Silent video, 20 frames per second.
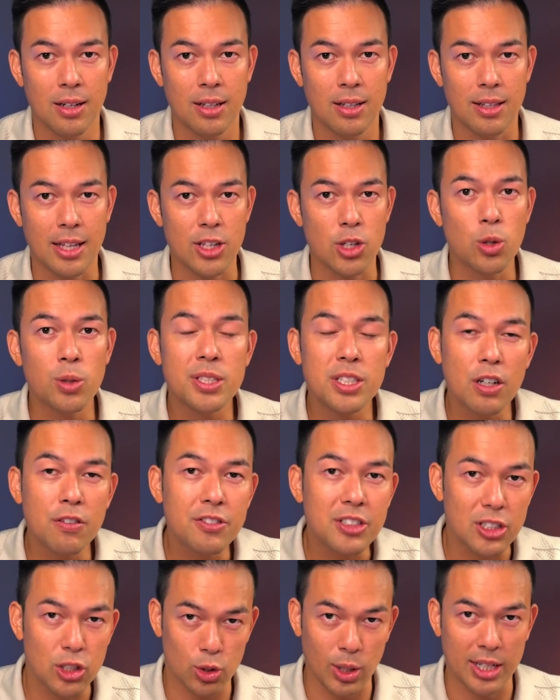That you're
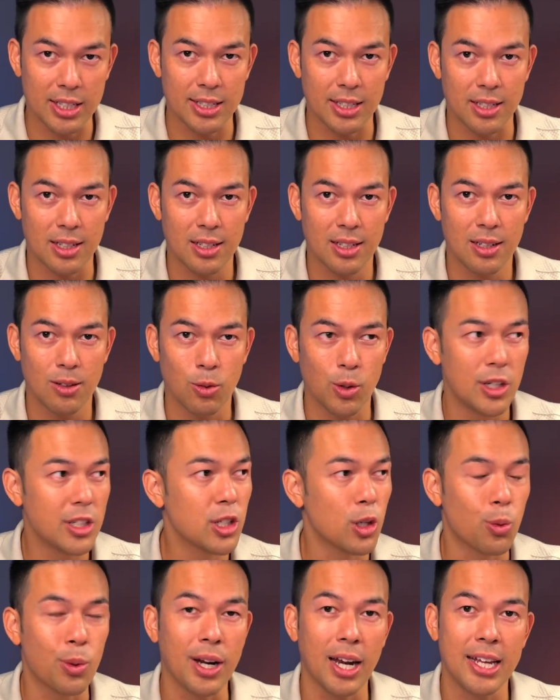self-destructing. Where in
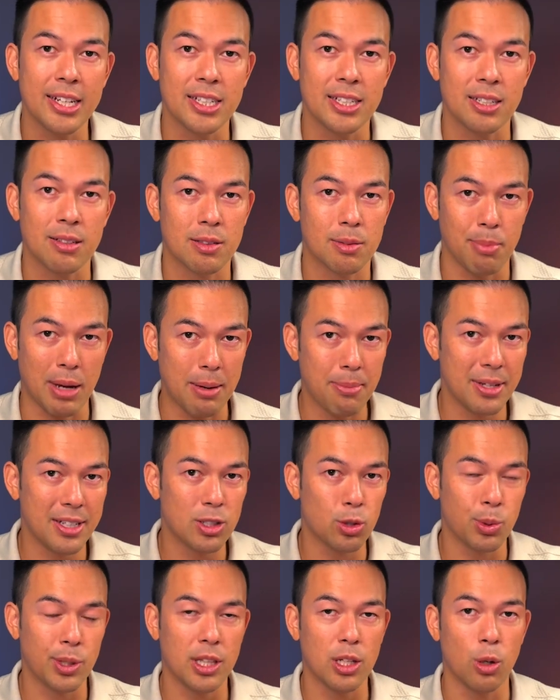your relationships? Maybe
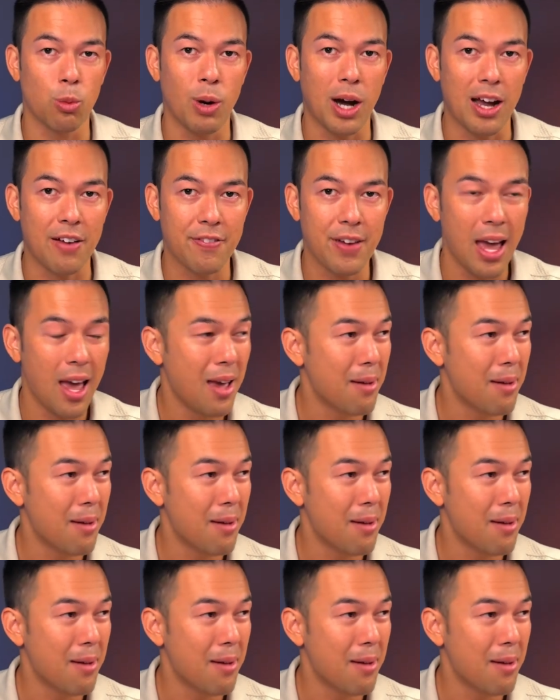it's with your wife.